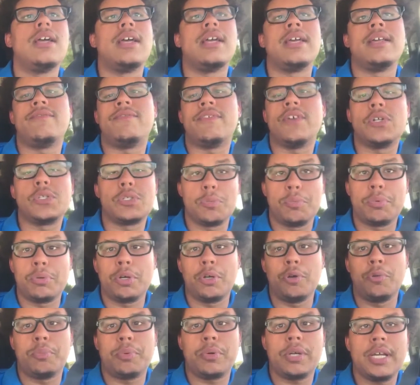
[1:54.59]
It felt
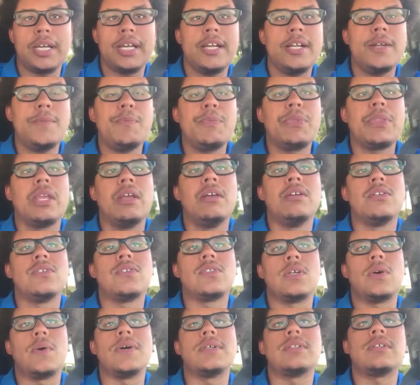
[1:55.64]
appropriate.
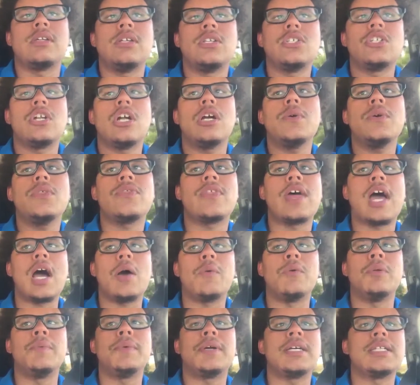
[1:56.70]
So I was gonna start with
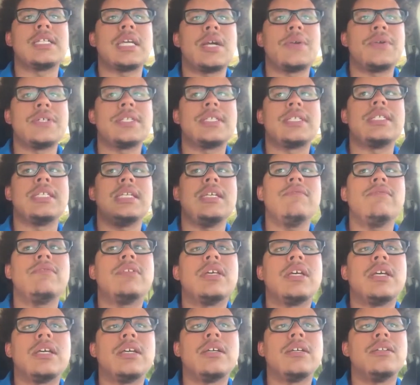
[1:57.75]
that one because I received
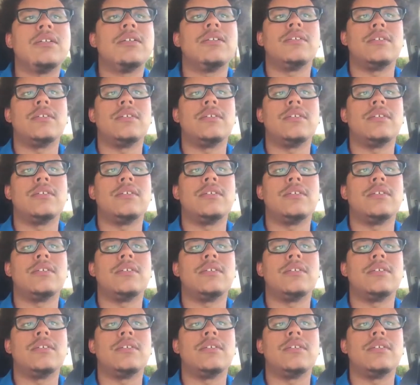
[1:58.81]
it